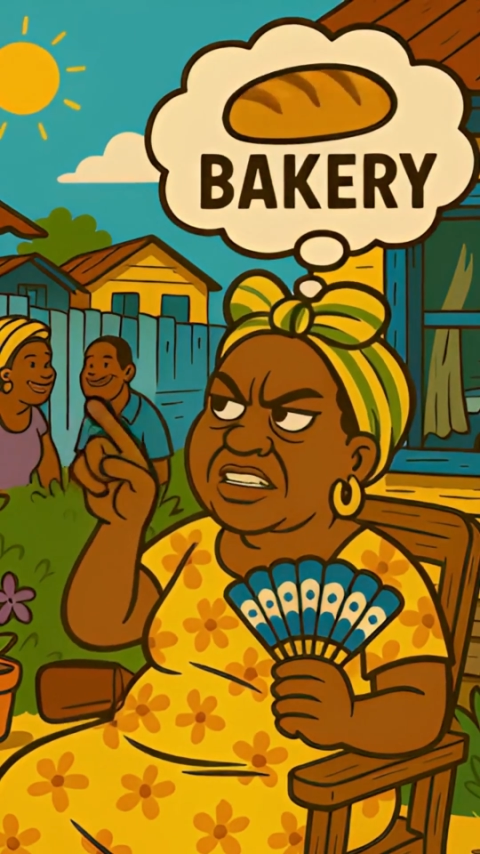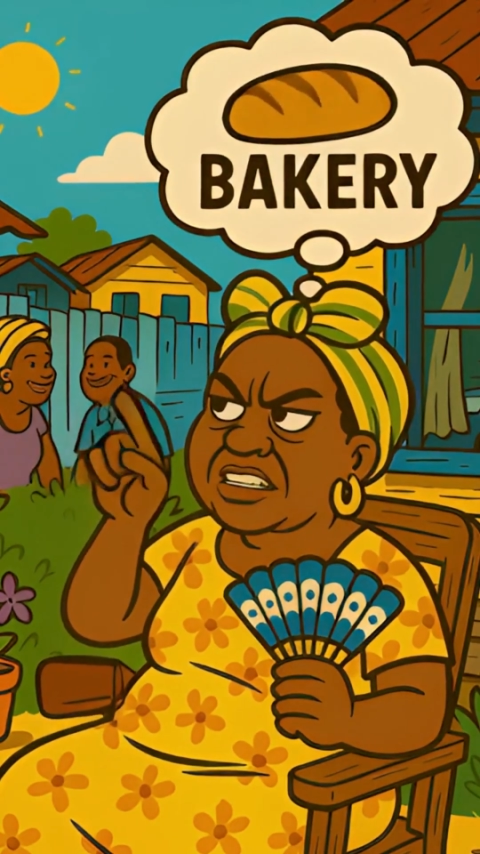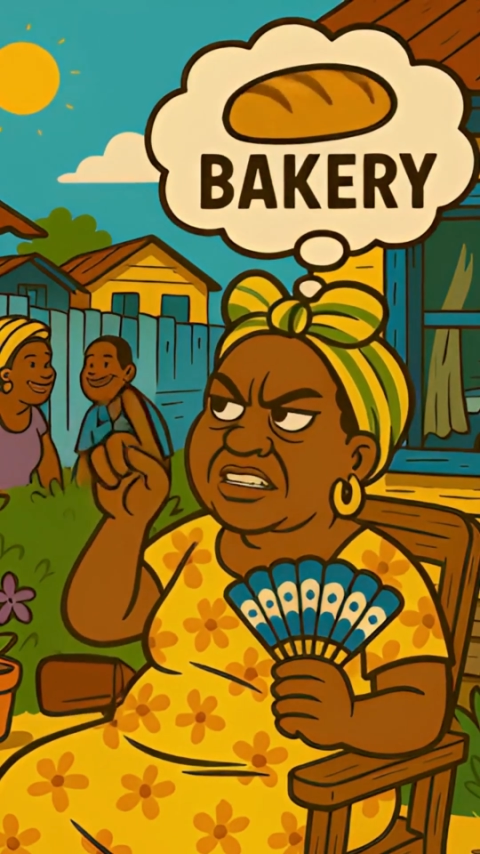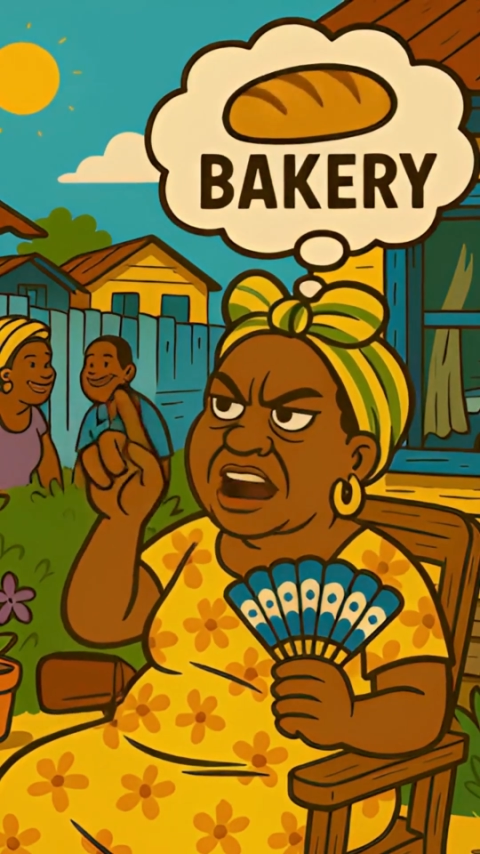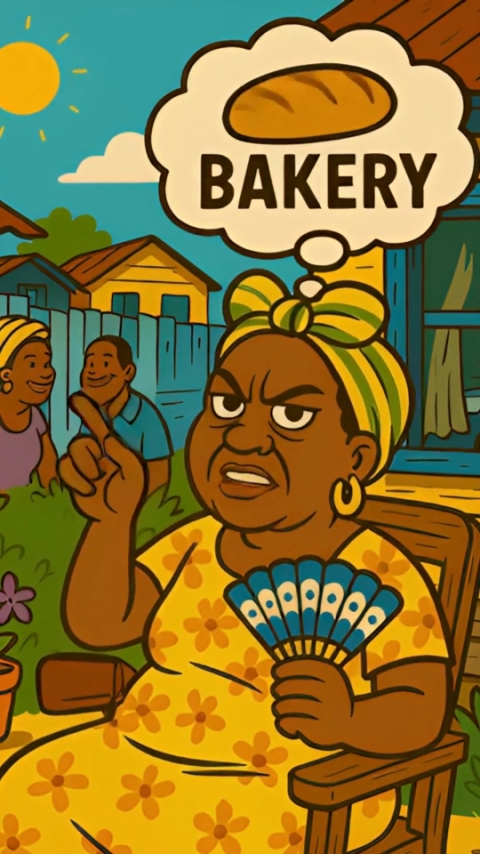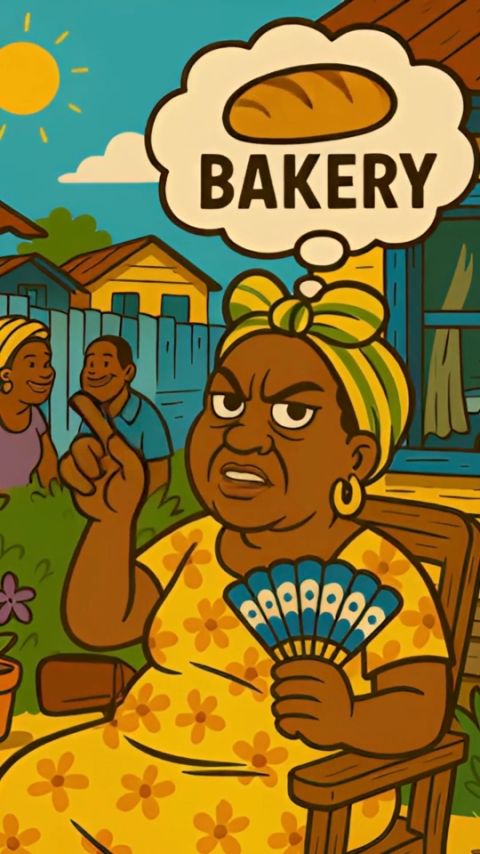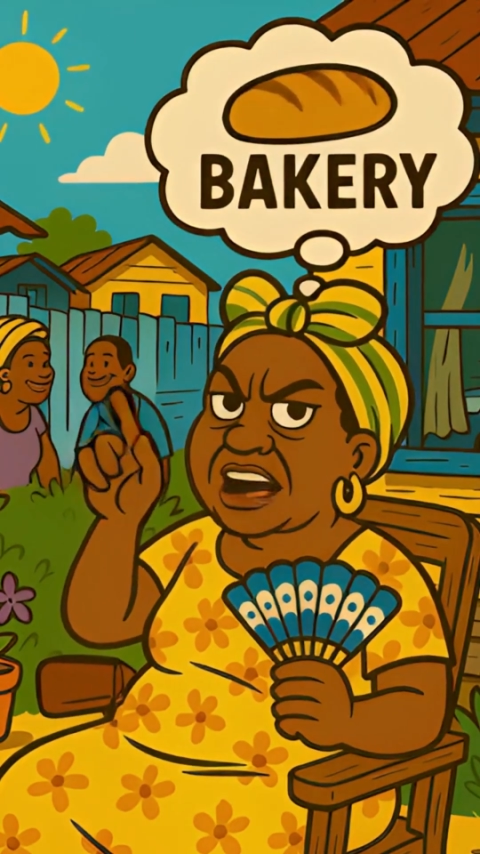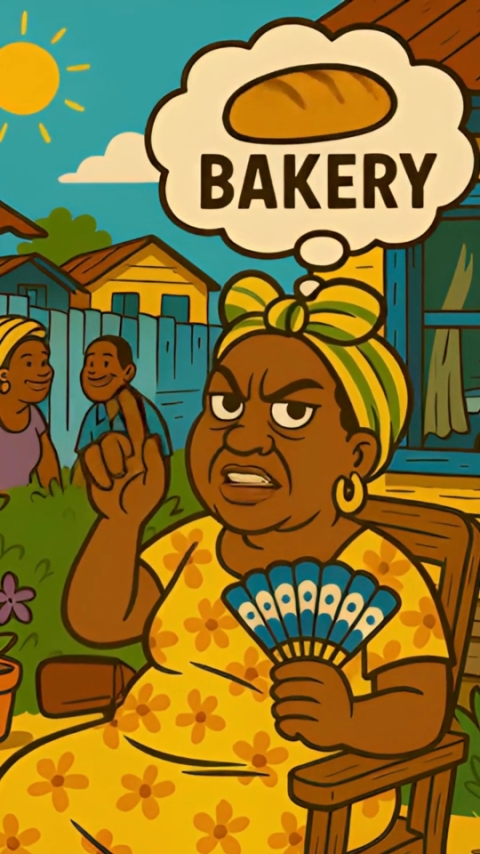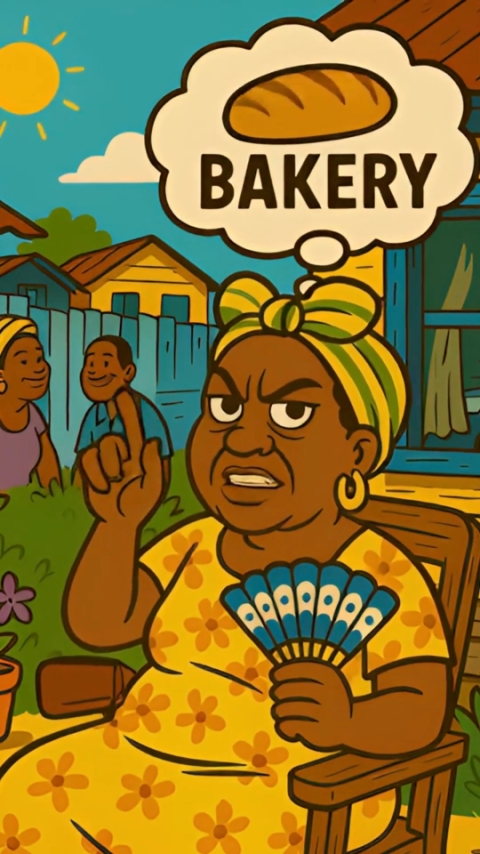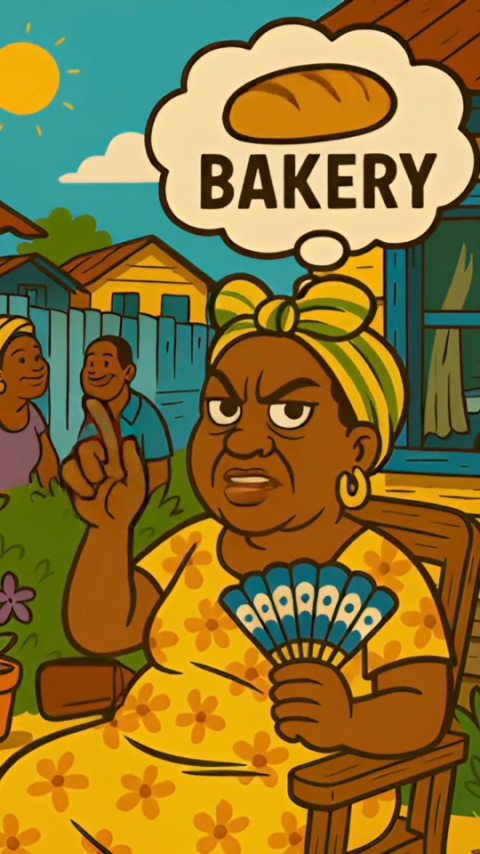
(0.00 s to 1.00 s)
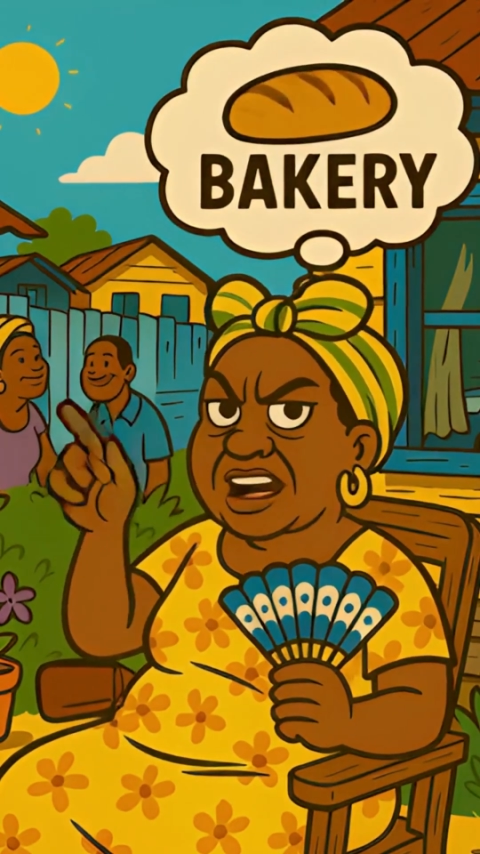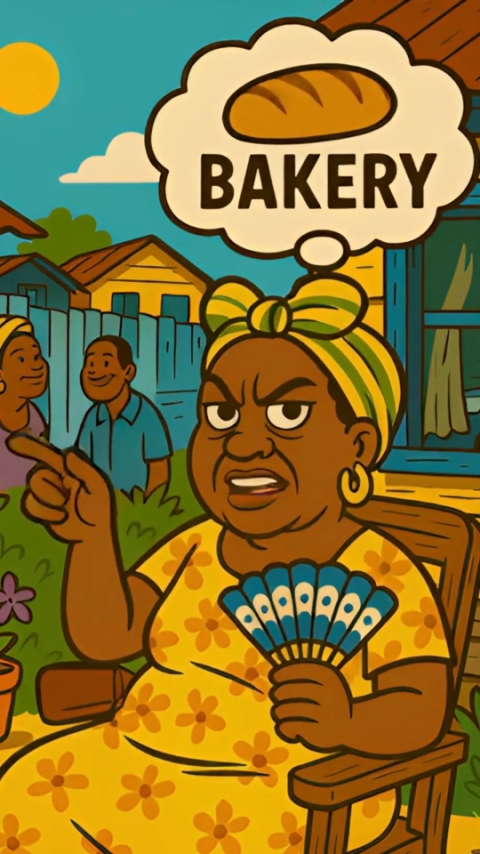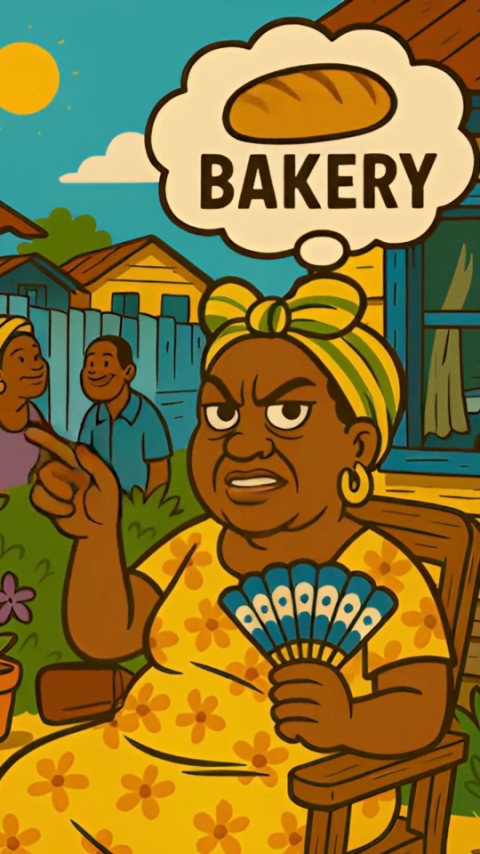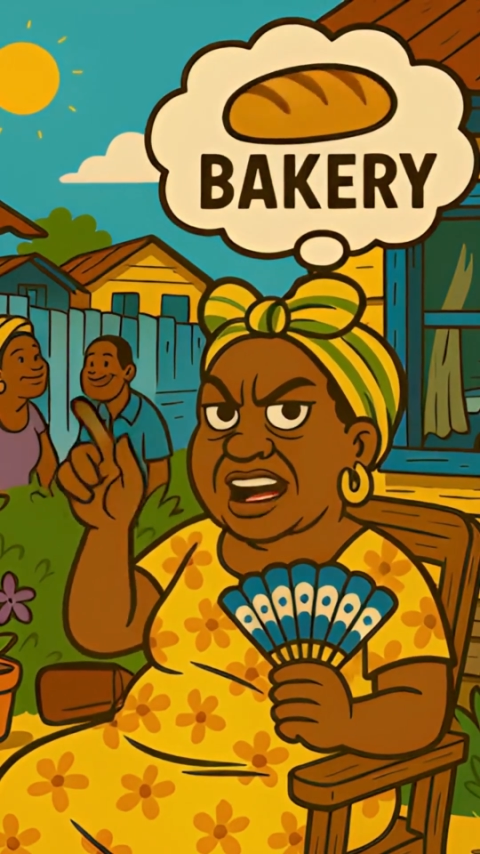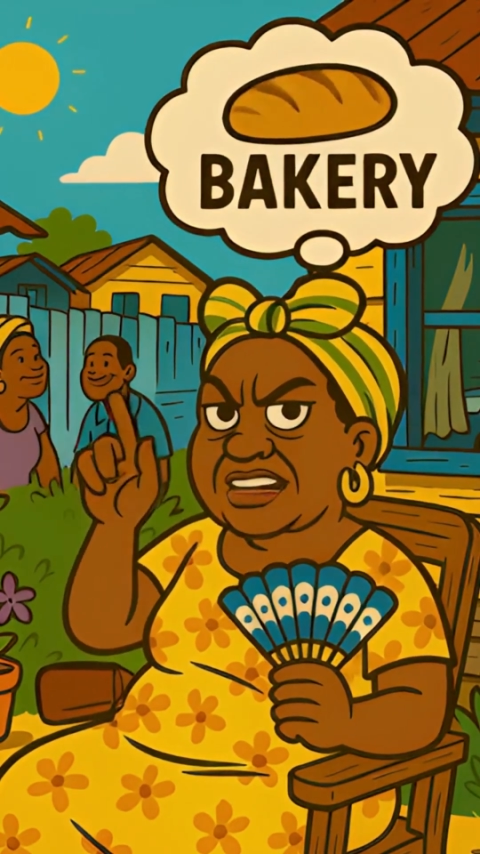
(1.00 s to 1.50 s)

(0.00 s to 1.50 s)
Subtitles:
under years of tomorrow,